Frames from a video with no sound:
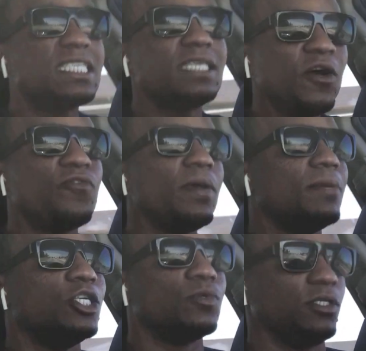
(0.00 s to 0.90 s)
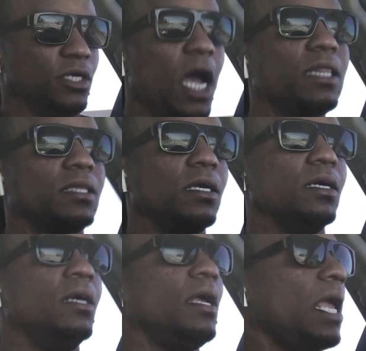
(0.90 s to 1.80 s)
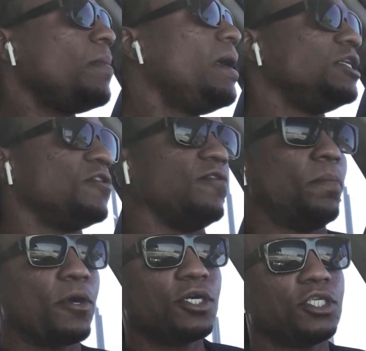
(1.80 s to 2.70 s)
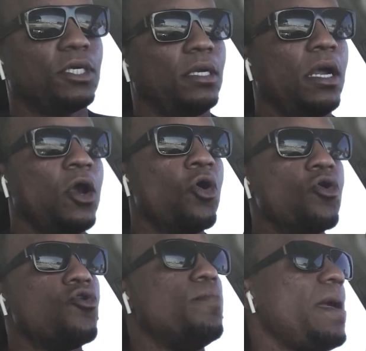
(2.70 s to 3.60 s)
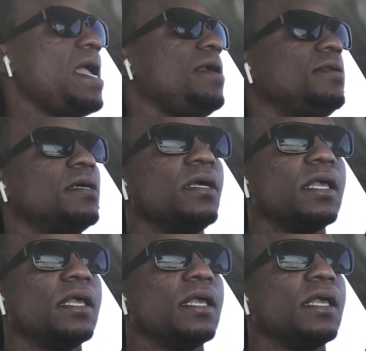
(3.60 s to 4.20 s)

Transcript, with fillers: self image was not the image of a person who made,